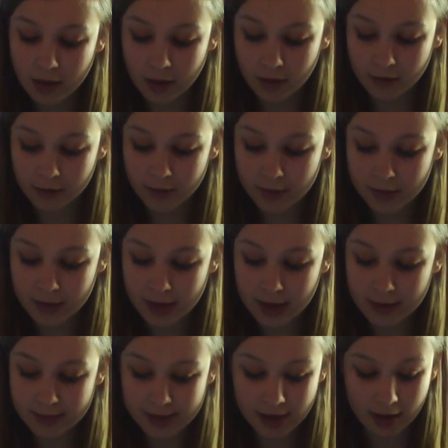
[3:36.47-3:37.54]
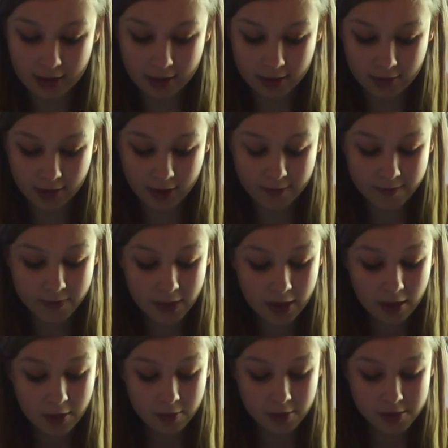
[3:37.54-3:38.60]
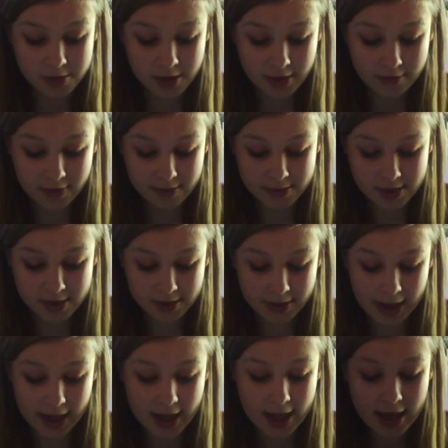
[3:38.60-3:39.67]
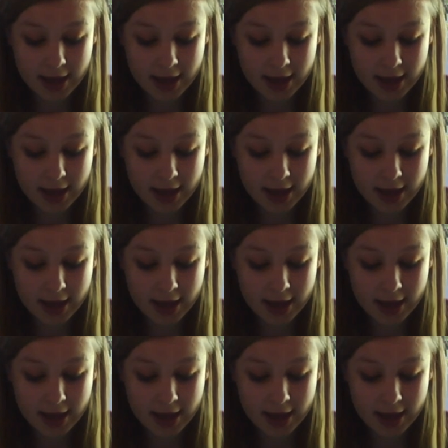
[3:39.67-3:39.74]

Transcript: off what he was going through, what drove him to do it.